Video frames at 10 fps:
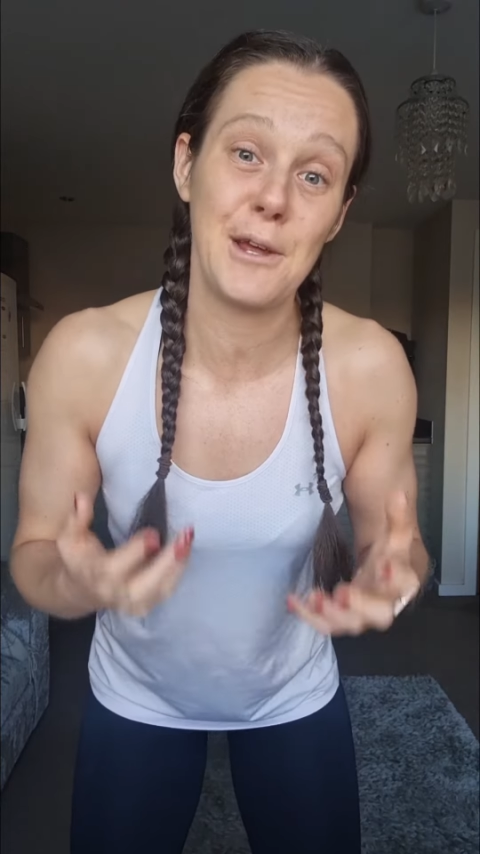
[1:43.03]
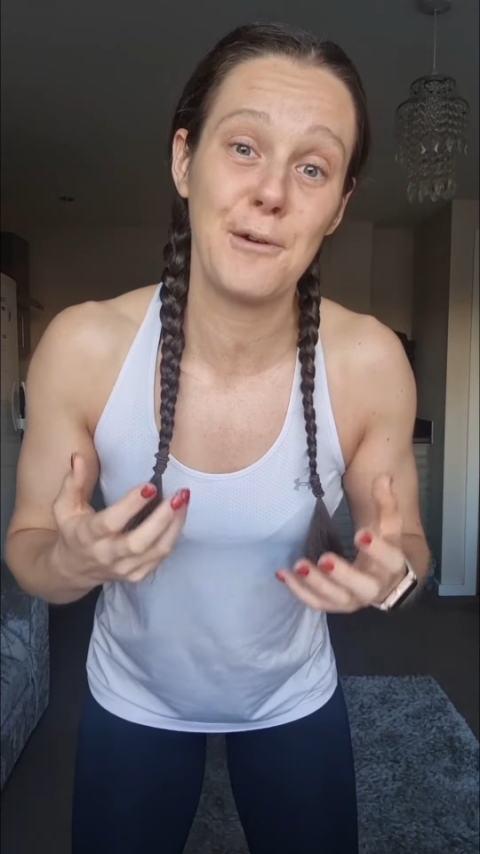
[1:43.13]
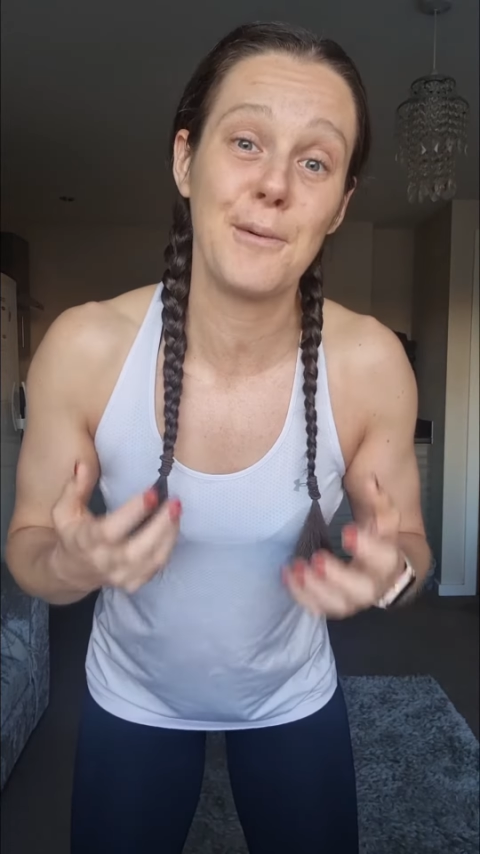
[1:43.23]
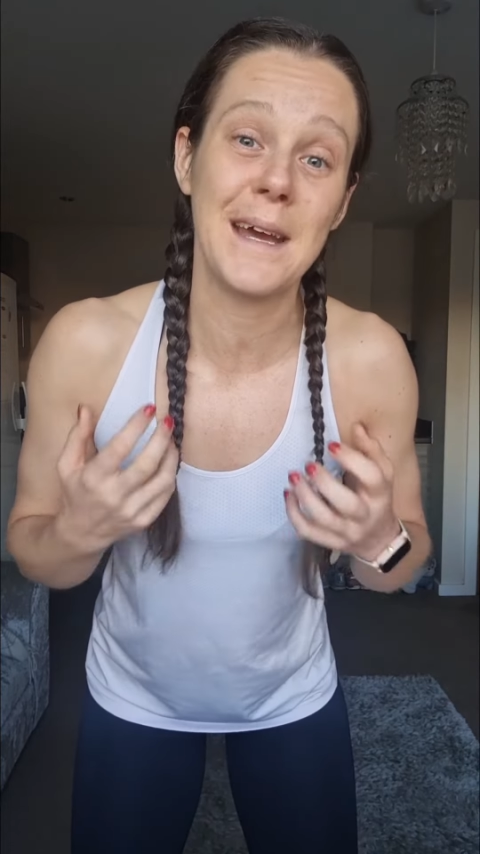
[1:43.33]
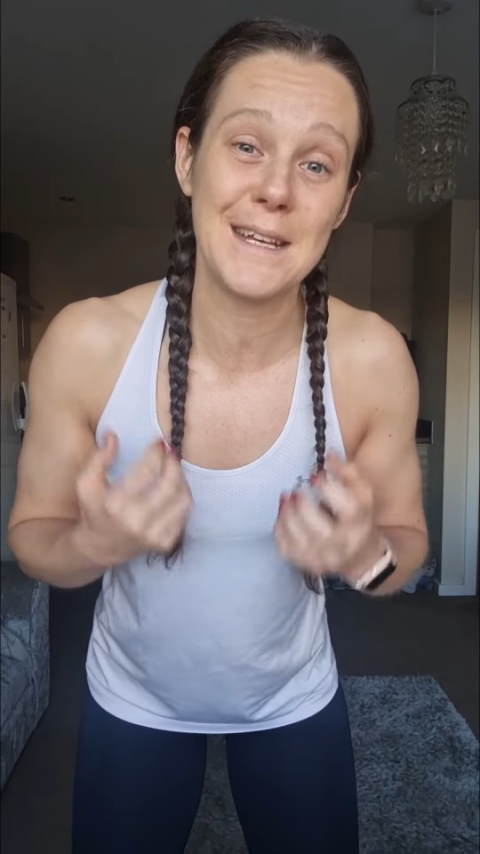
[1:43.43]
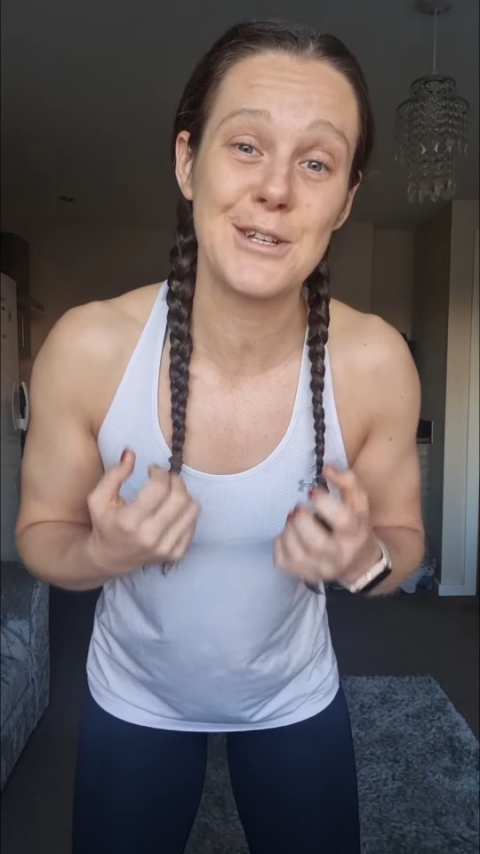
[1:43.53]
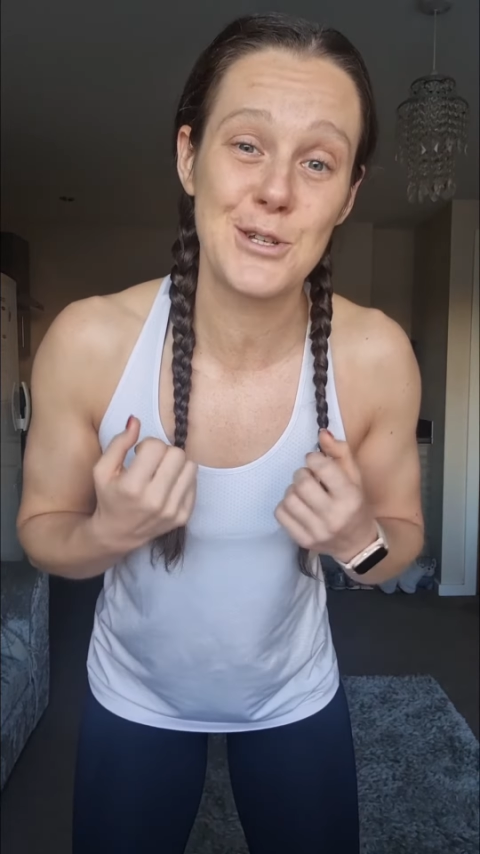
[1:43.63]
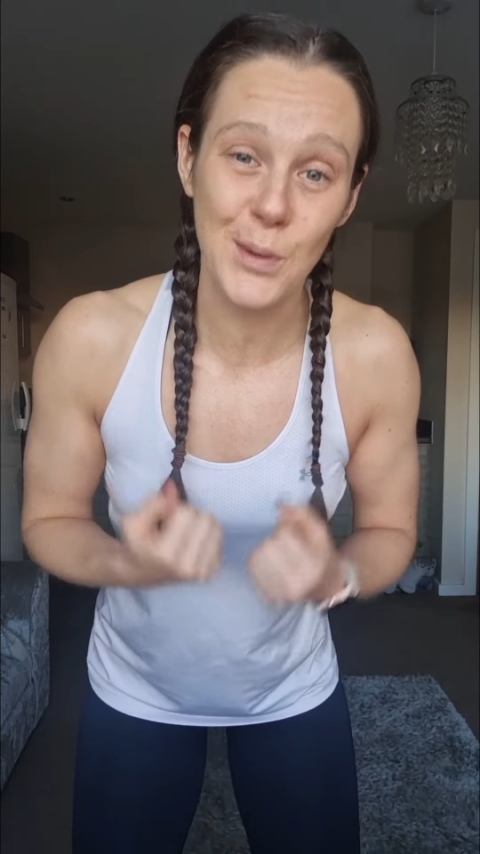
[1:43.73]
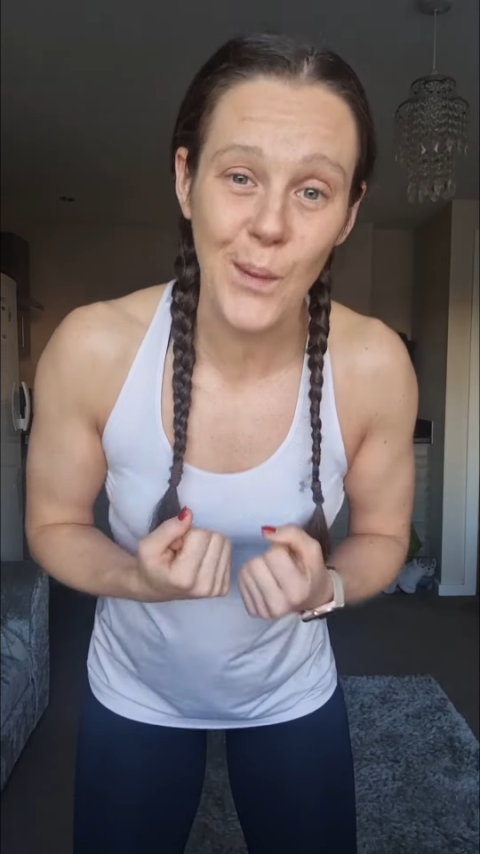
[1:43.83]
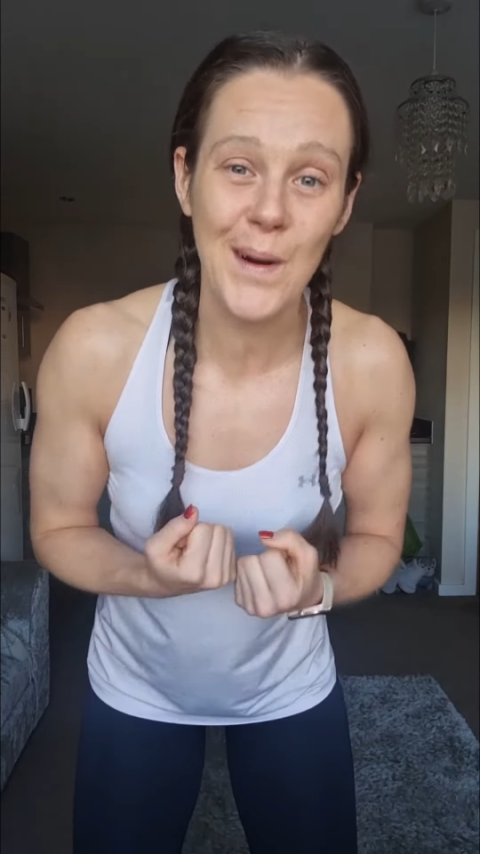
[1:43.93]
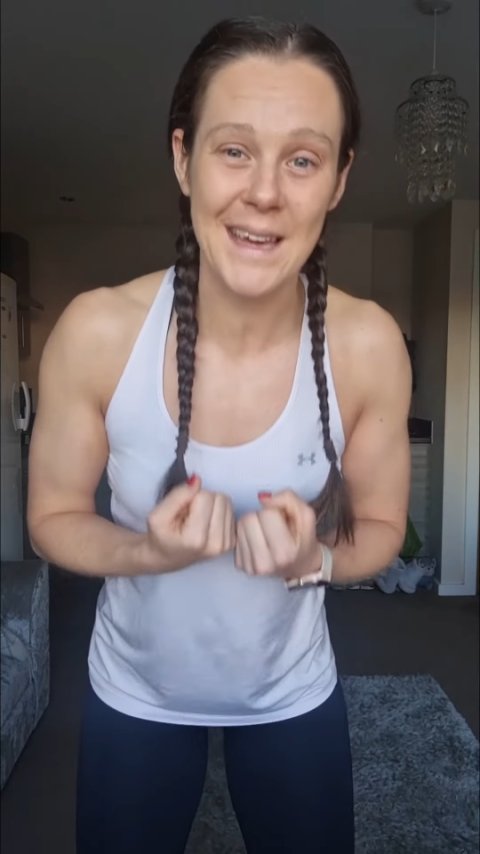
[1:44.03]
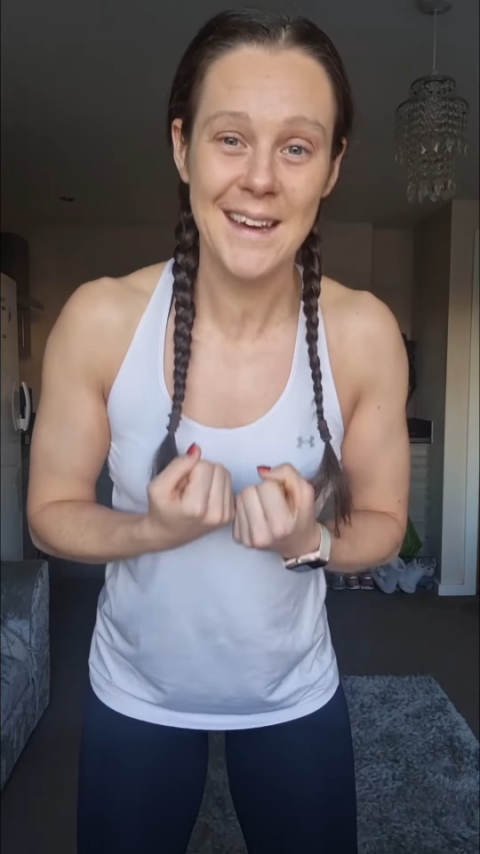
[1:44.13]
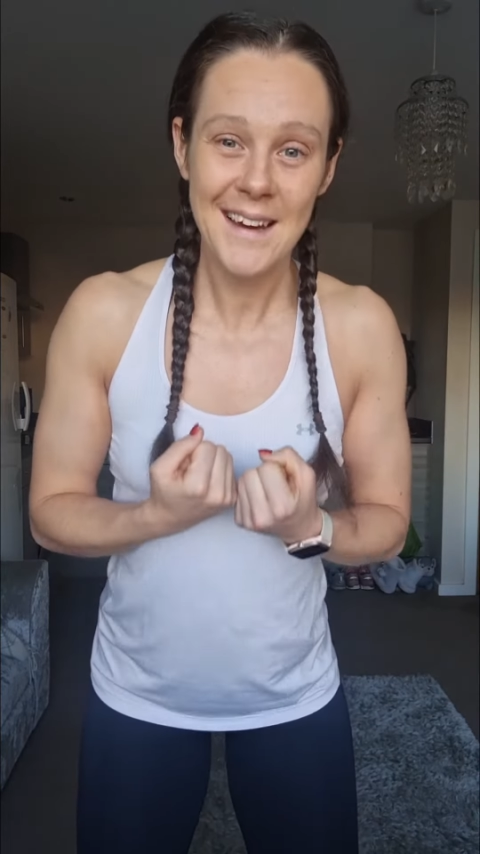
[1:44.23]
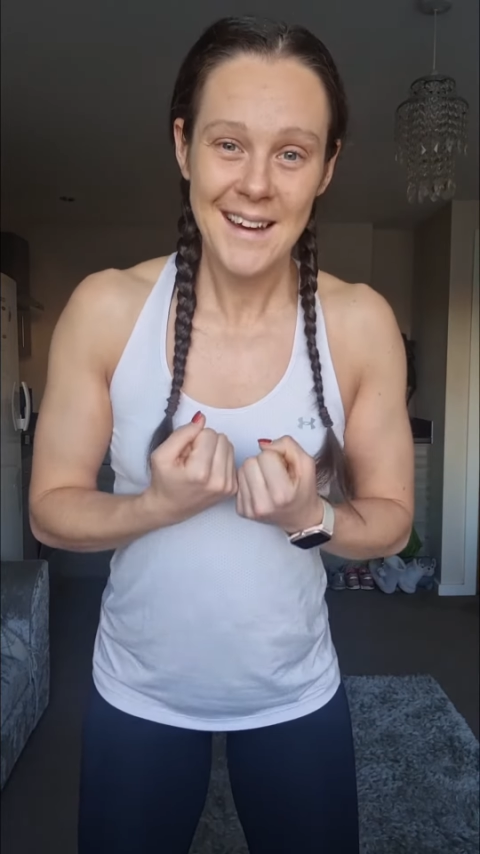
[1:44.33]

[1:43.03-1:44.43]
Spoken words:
you enjoy.